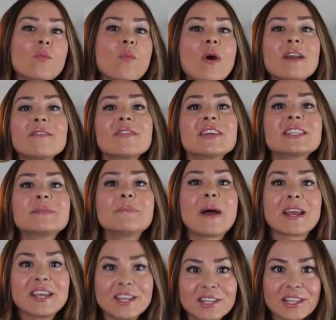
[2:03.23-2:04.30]
one of the
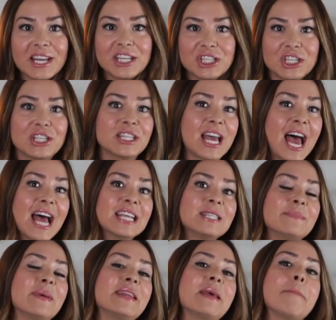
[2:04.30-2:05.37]
speculations has
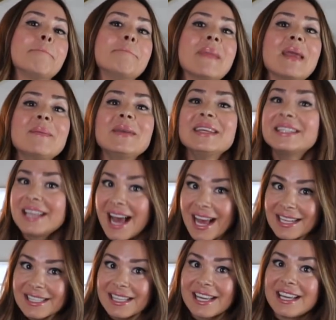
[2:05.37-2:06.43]
been that maybe
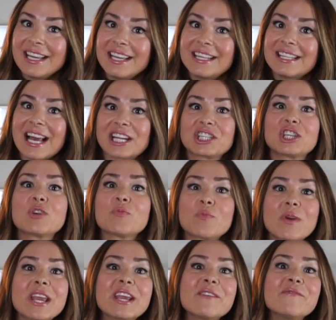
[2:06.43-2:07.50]
Tesla is actually
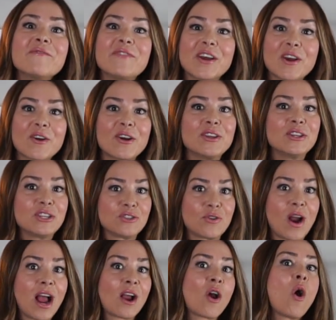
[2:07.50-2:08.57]
reconfiguring the
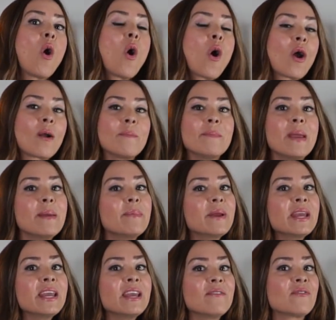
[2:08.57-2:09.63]
truck, or maybe
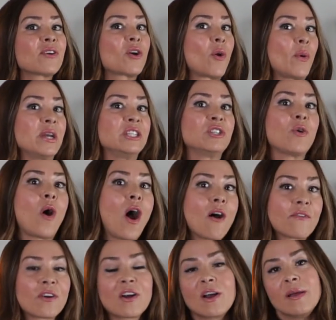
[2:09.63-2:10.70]
even going to
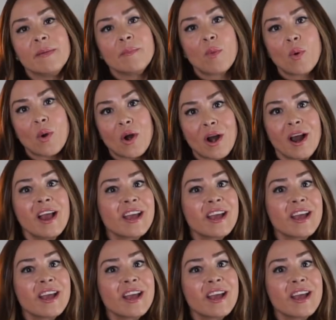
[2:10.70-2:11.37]
offer a more